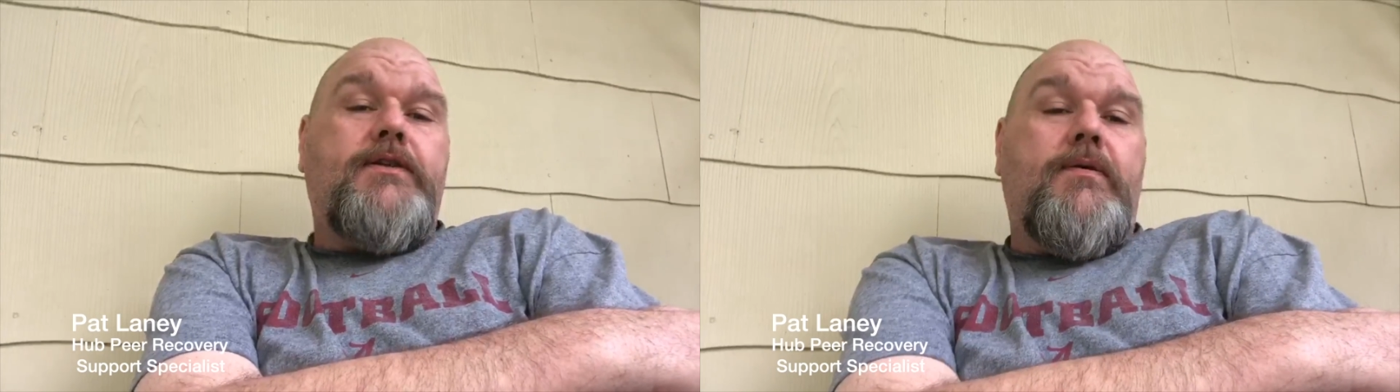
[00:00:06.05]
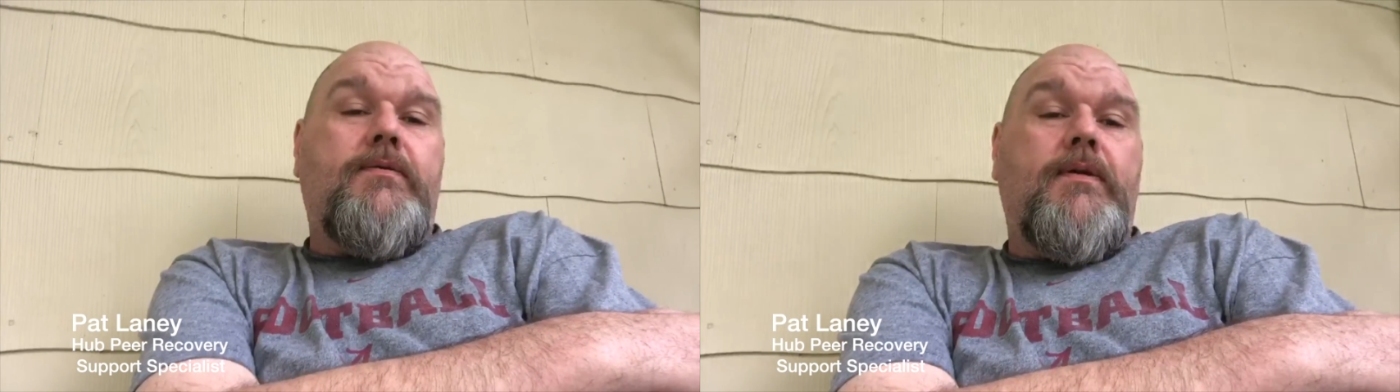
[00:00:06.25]

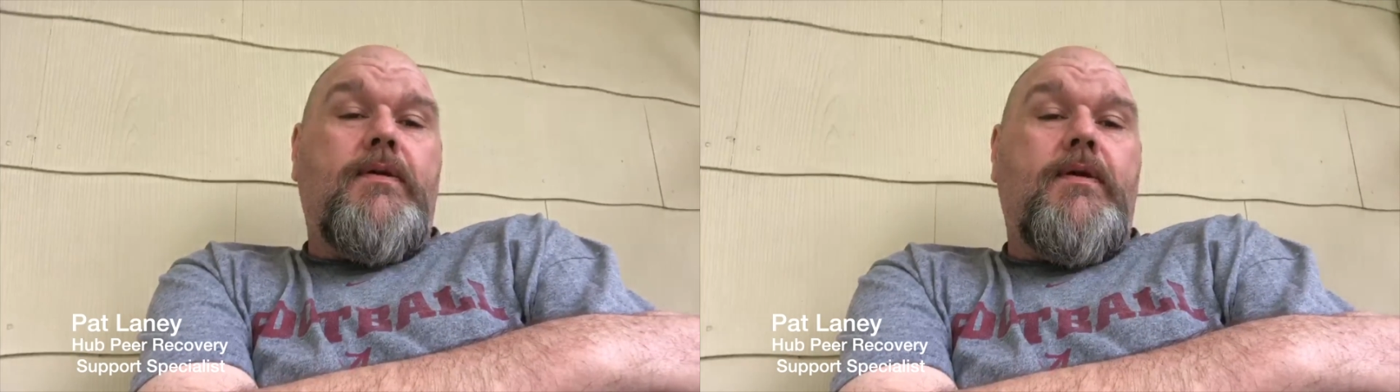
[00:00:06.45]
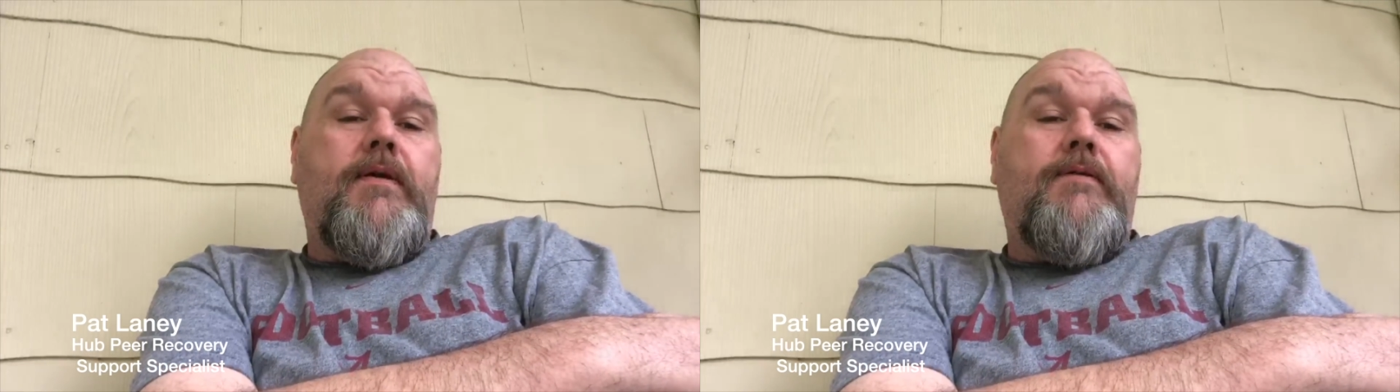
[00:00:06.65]
on,
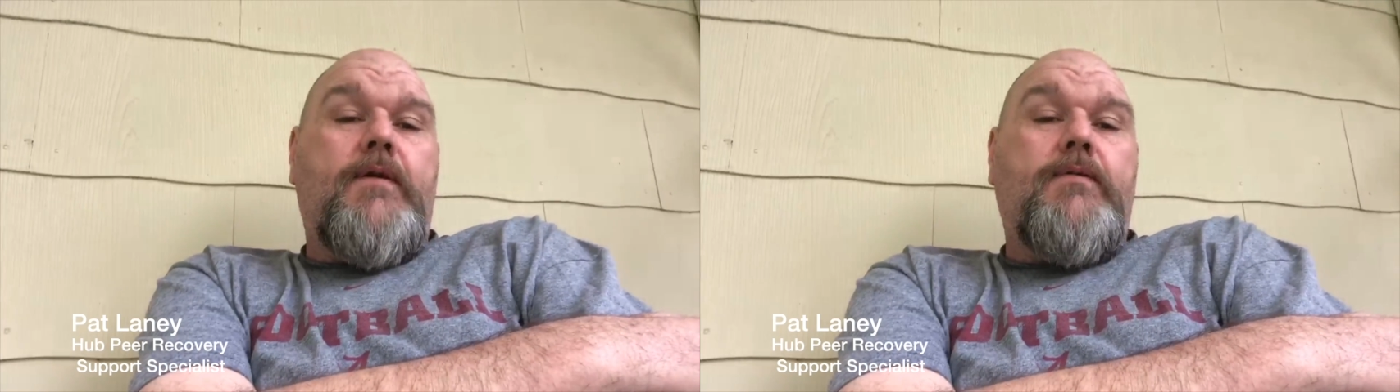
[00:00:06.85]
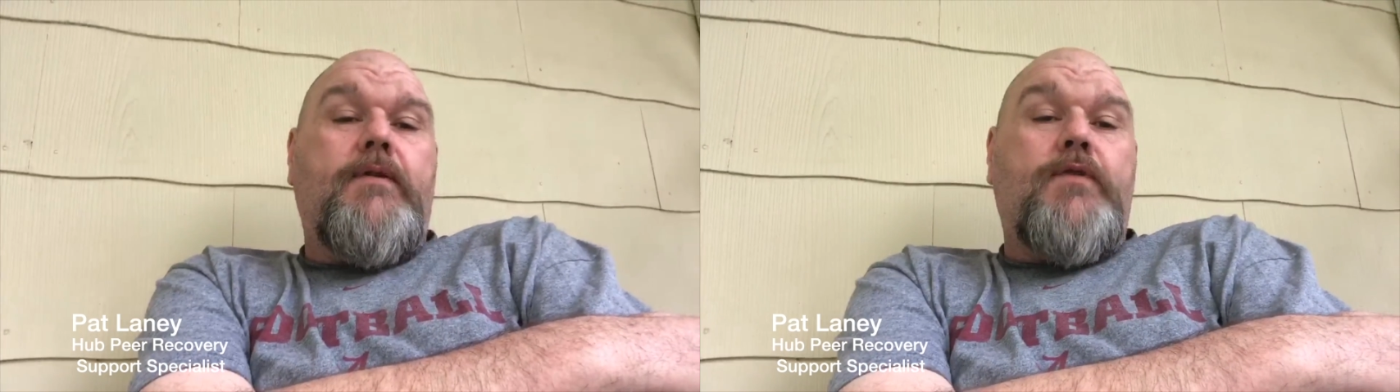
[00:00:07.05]
of
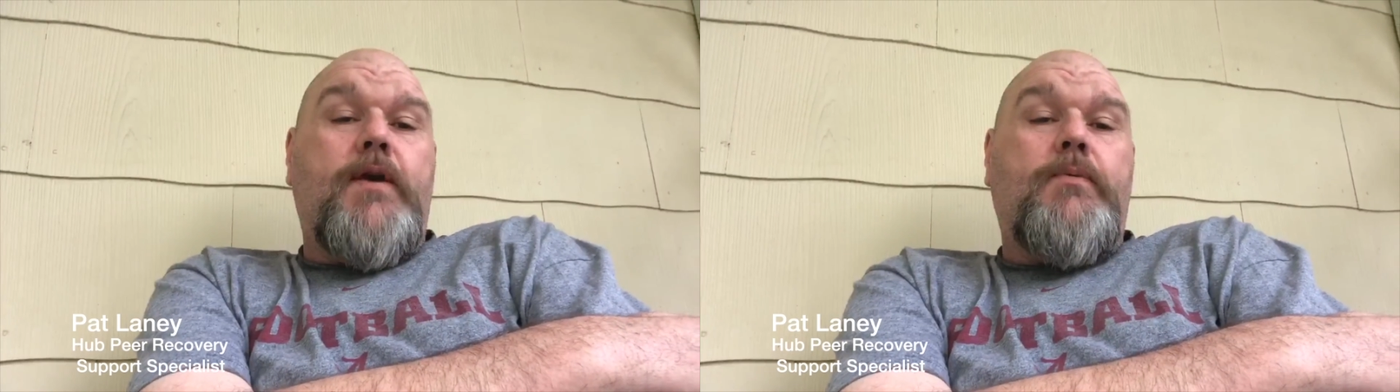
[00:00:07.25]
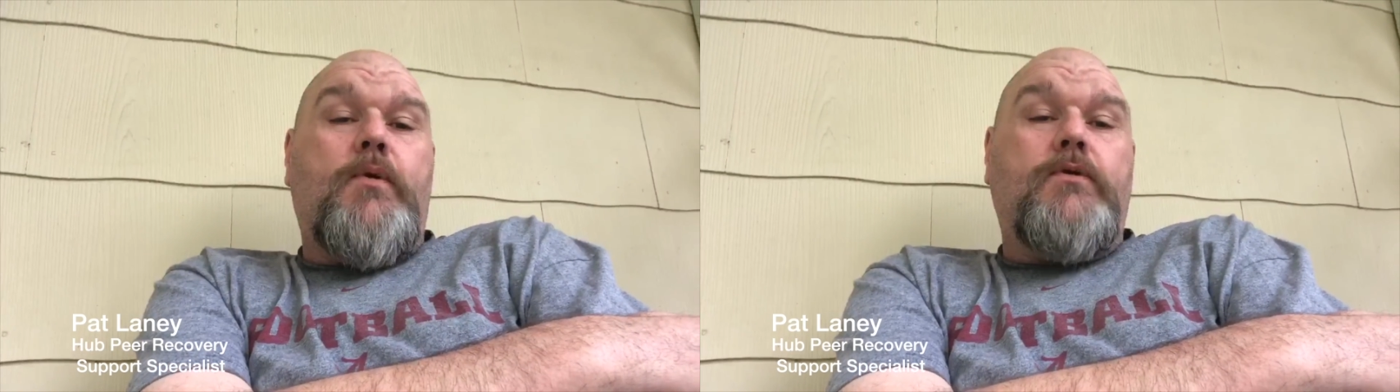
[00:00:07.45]
On the
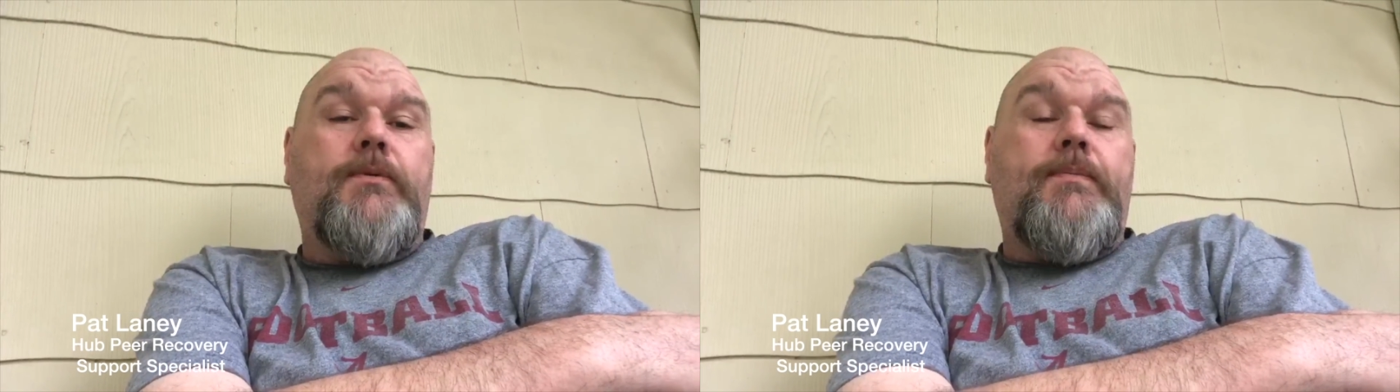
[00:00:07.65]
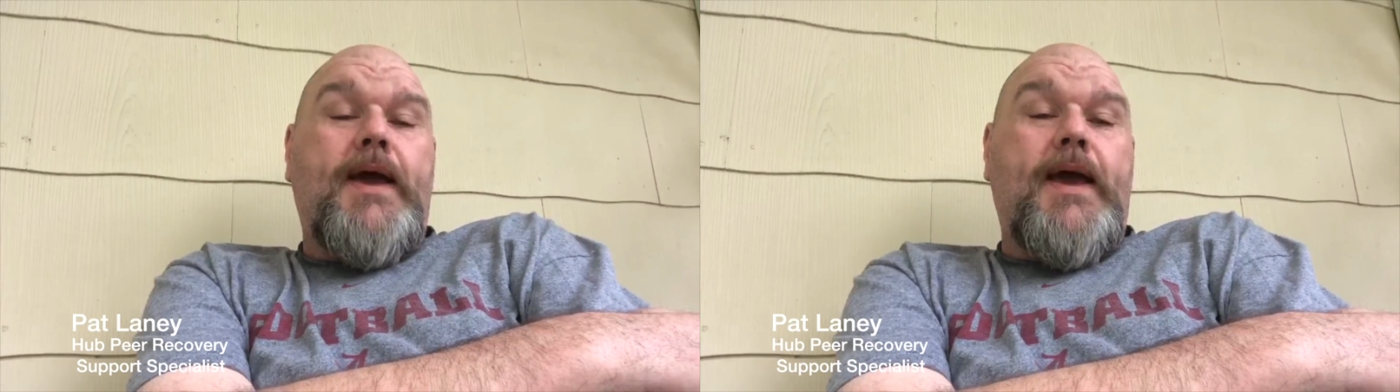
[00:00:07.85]
Front Porch
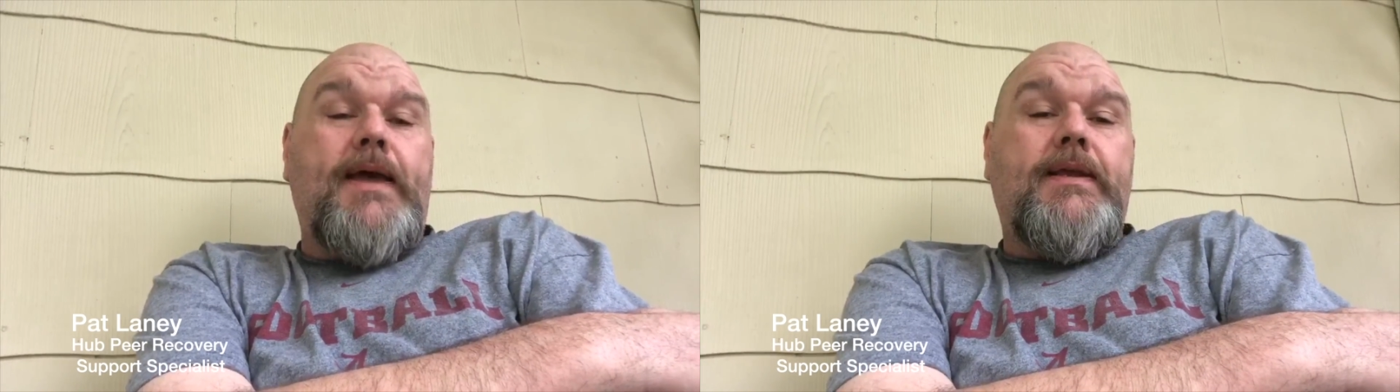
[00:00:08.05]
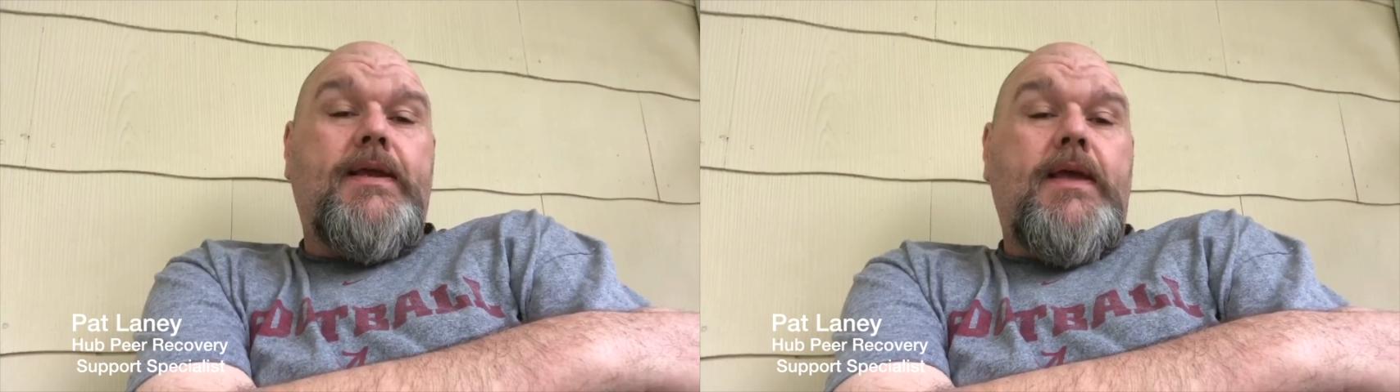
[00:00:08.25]
with Pat.